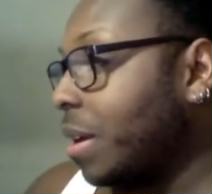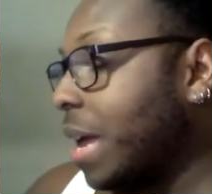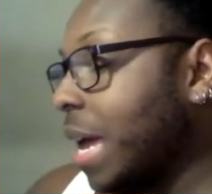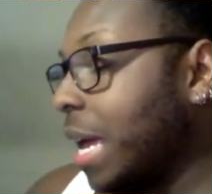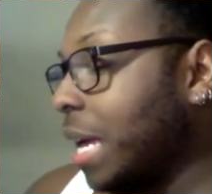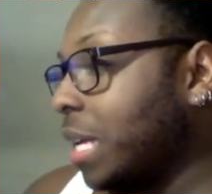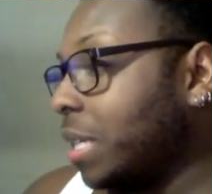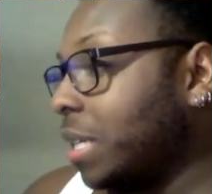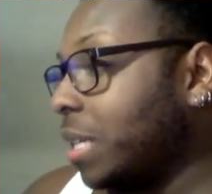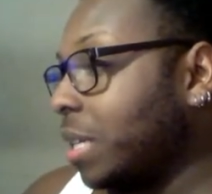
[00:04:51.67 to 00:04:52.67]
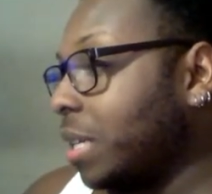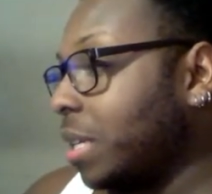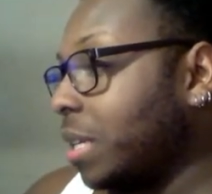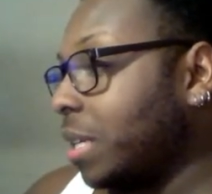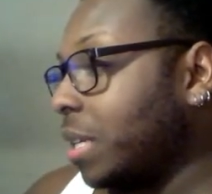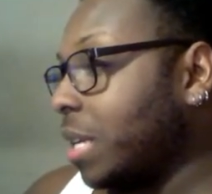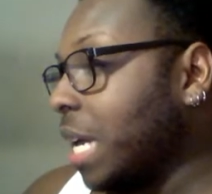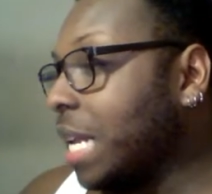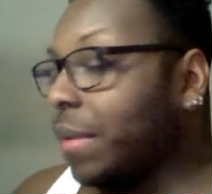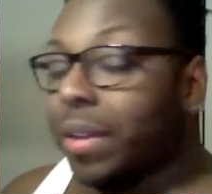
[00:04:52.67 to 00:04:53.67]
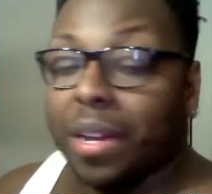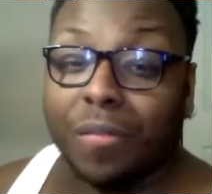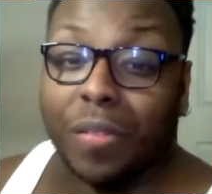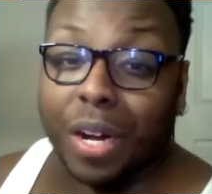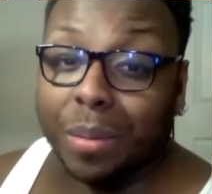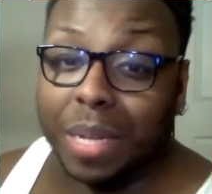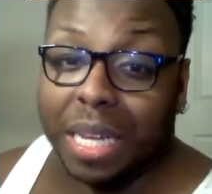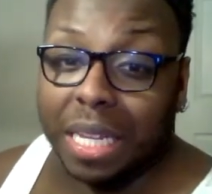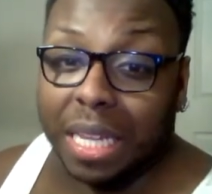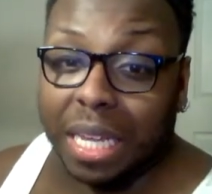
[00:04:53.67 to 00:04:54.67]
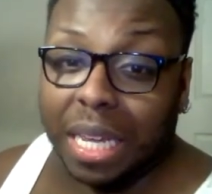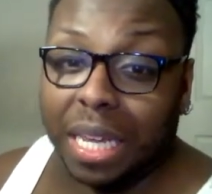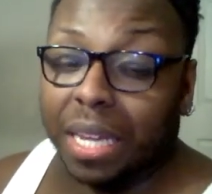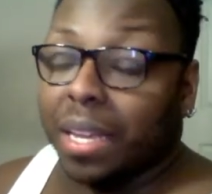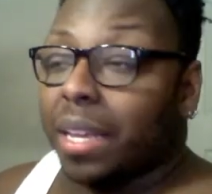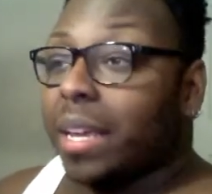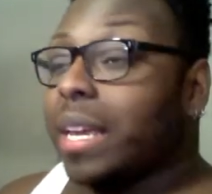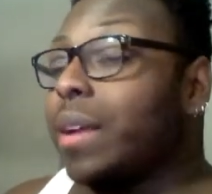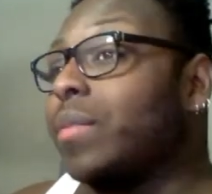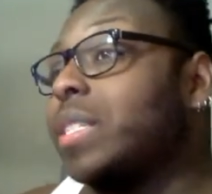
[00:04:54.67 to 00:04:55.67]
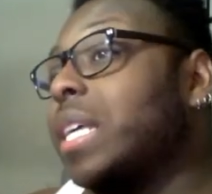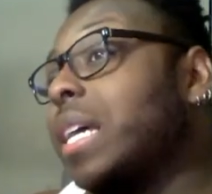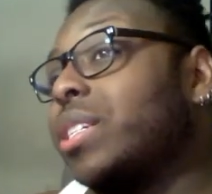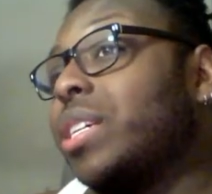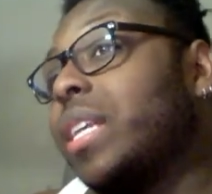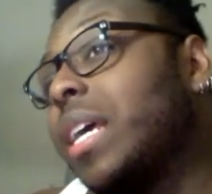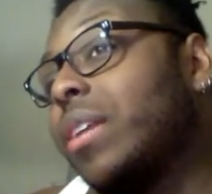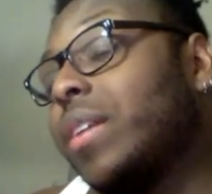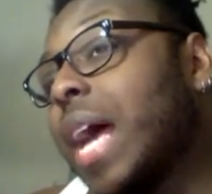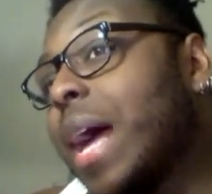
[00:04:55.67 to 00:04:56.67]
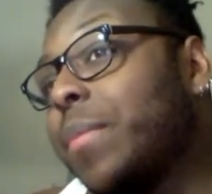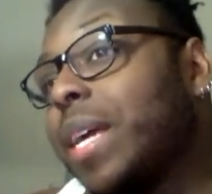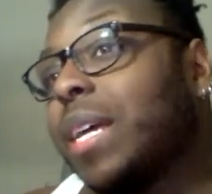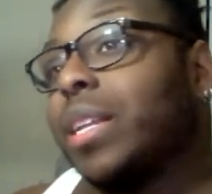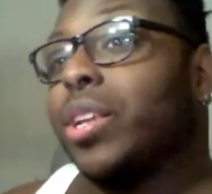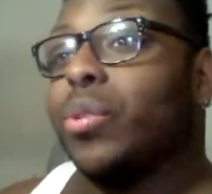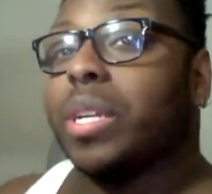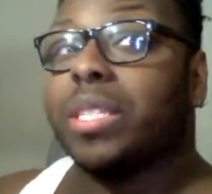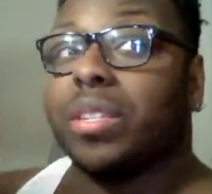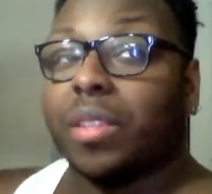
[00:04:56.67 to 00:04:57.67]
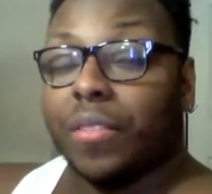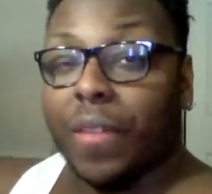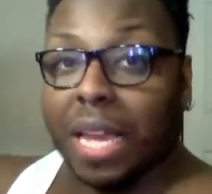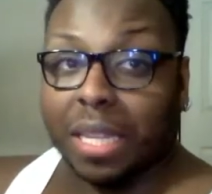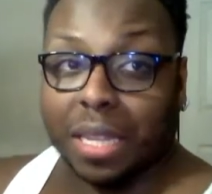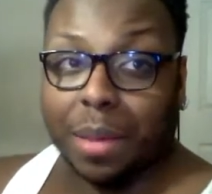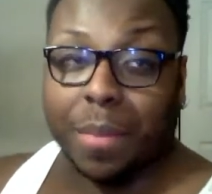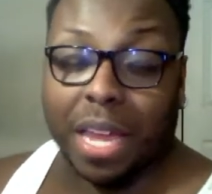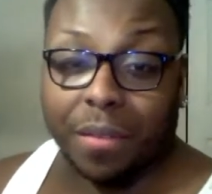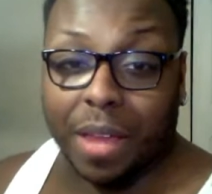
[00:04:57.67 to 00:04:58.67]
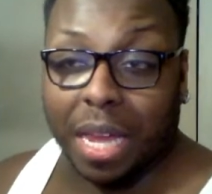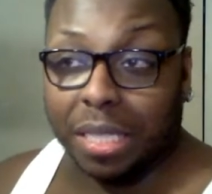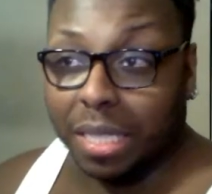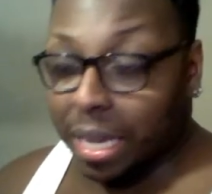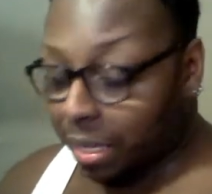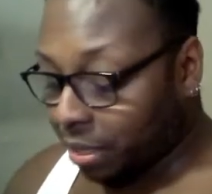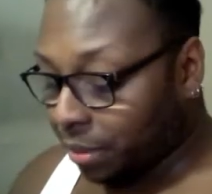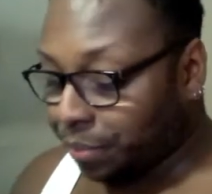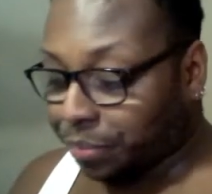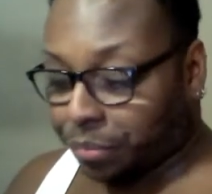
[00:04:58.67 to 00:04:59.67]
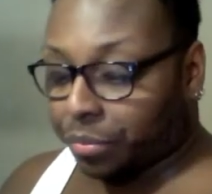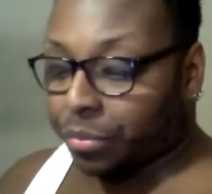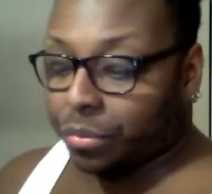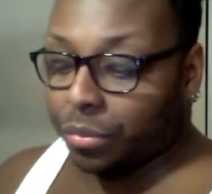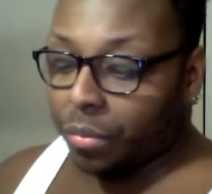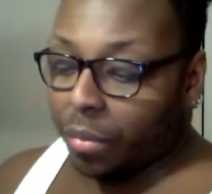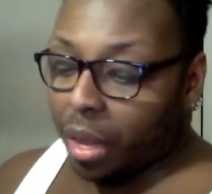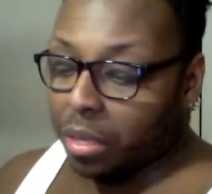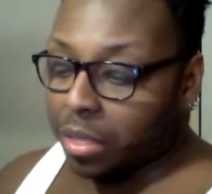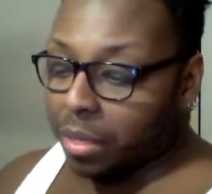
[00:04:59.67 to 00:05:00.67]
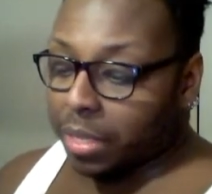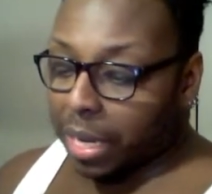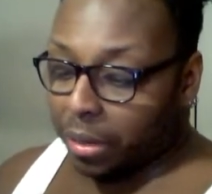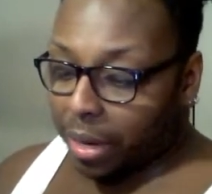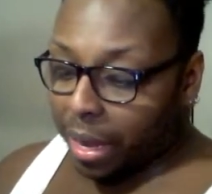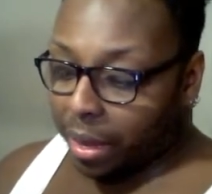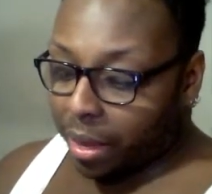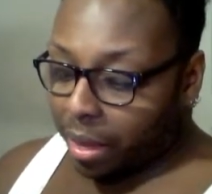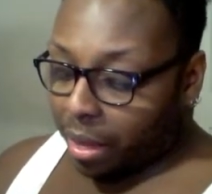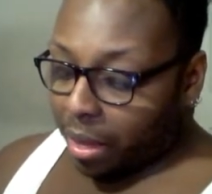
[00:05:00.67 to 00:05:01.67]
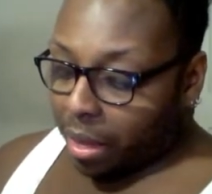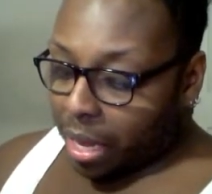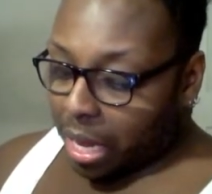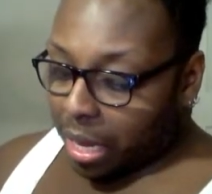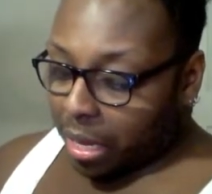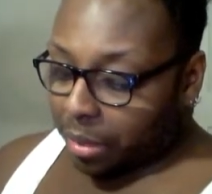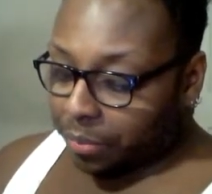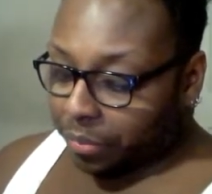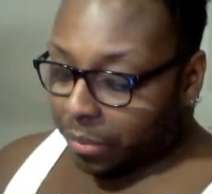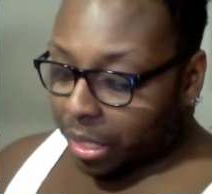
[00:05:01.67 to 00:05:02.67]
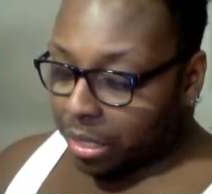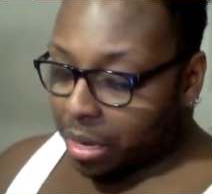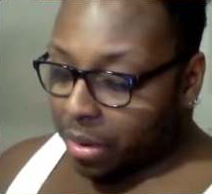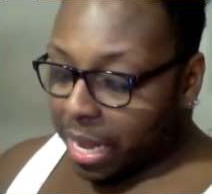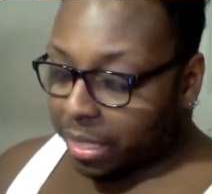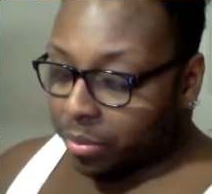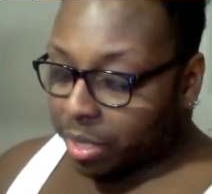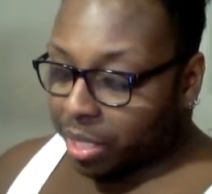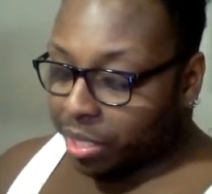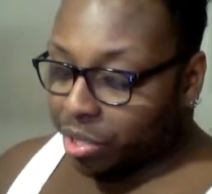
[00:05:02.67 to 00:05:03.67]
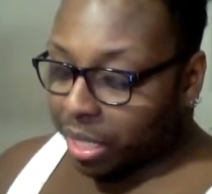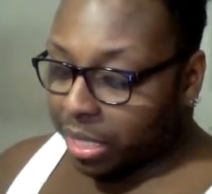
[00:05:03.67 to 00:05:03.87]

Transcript: And he never confirmed anything. He never said she did or not. But he alluded to the fact that they may have had sex. So I was like, okay. So next we see Trick